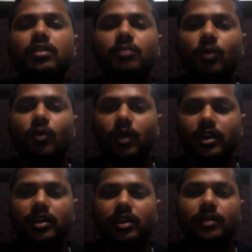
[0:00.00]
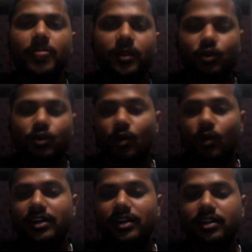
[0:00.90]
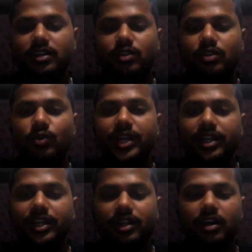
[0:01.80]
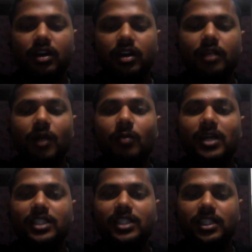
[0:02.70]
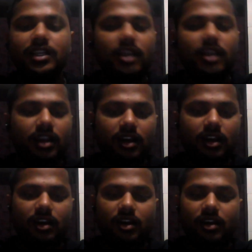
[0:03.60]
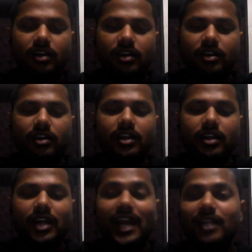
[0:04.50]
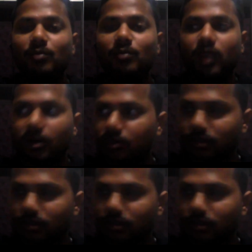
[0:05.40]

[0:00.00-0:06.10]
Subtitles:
for you want to eat pav bhaji uh, and pulao.